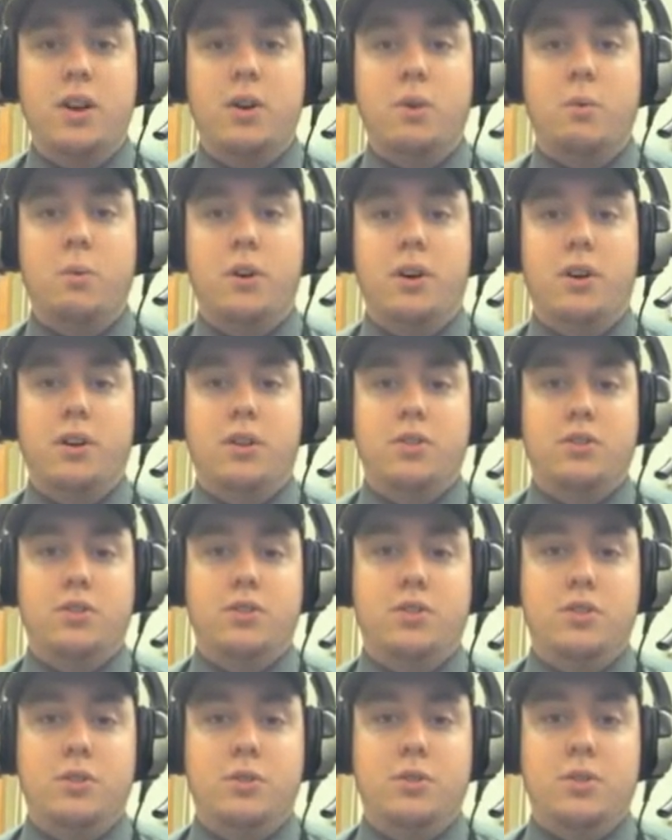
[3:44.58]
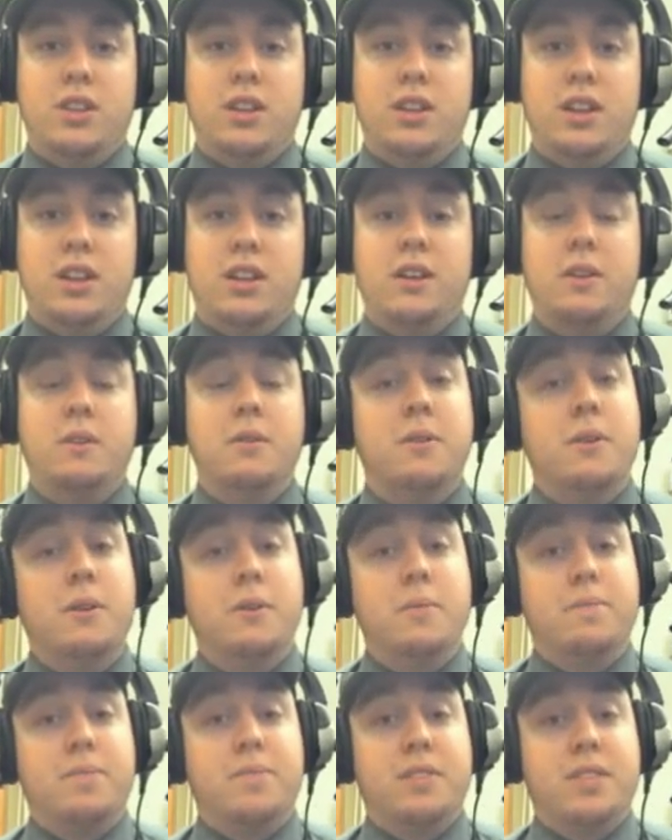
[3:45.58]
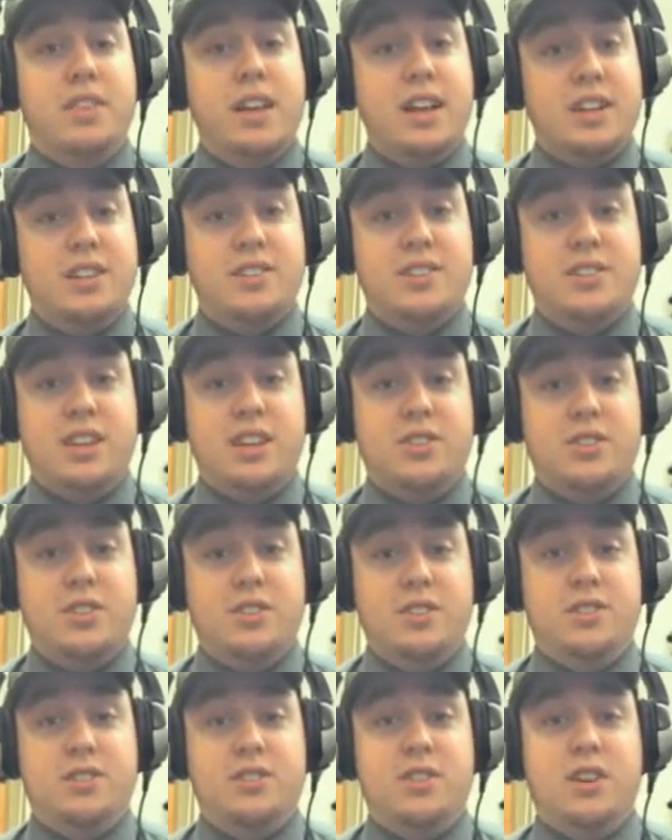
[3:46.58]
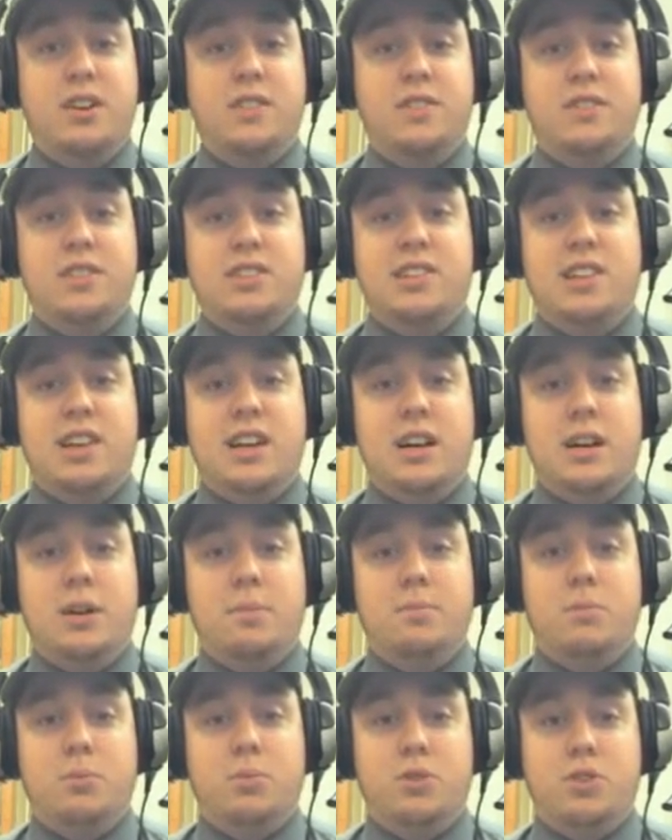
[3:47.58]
we'll do the next sections of this lab,